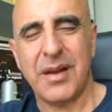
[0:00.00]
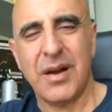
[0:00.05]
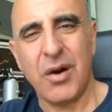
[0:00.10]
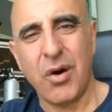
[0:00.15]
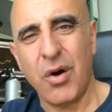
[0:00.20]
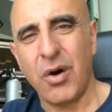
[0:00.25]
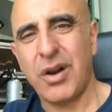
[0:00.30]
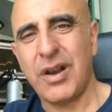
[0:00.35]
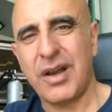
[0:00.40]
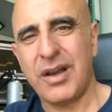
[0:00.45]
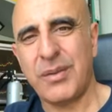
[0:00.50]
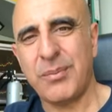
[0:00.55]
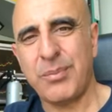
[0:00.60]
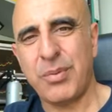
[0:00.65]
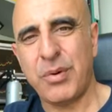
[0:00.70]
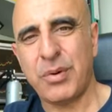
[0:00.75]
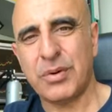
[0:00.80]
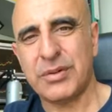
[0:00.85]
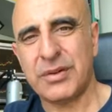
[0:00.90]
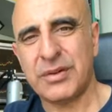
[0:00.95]
All are
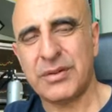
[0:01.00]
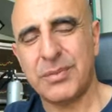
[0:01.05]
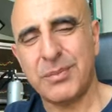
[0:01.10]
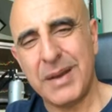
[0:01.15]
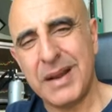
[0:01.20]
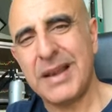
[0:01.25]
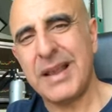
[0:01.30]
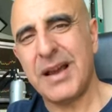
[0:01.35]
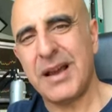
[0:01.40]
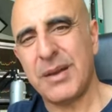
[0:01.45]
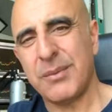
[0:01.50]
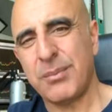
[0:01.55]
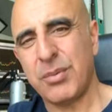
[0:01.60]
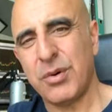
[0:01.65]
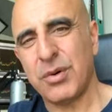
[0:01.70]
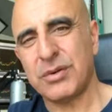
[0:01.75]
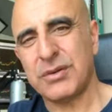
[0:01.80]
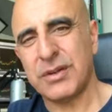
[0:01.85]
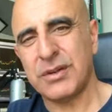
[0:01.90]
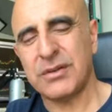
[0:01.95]
important. Many are
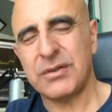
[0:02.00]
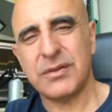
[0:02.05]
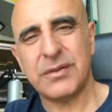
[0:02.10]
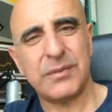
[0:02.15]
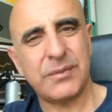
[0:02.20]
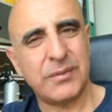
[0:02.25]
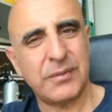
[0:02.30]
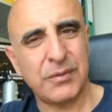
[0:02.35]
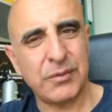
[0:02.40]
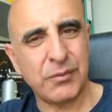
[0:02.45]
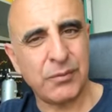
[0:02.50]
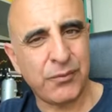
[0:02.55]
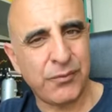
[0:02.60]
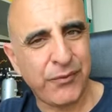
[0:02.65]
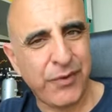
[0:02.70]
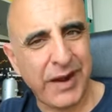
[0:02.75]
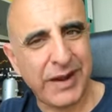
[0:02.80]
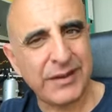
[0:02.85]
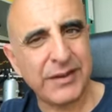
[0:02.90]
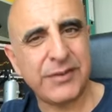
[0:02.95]
important.
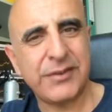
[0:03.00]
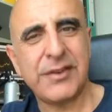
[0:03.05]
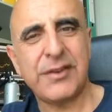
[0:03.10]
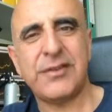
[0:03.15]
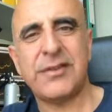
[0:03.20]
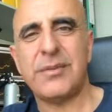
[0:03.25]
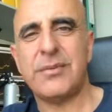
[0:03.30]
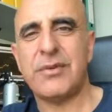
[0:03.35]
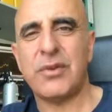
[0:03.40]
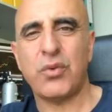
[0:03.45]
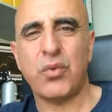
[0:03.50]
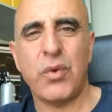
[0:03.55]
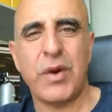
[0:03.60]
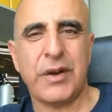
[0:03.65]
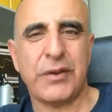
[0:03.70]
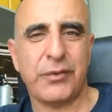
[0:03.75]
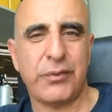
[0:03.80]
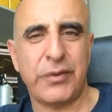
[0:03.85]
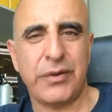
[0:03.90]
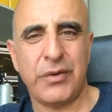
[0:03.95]
Find a system that
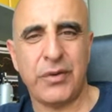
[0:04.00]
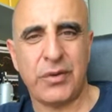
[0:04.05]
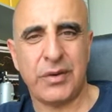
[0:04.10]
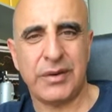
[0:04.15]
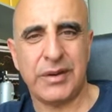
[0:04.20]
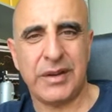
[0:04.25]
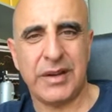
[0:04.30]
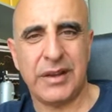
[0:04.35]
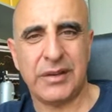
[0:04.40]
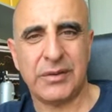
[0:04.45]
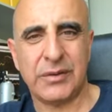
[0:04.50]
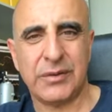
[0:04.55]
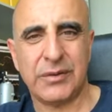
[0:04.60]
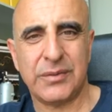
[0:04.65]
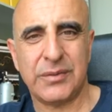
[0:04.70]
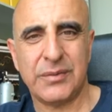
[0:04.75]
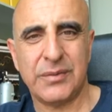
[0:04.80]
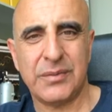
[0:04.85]
works with your indicators.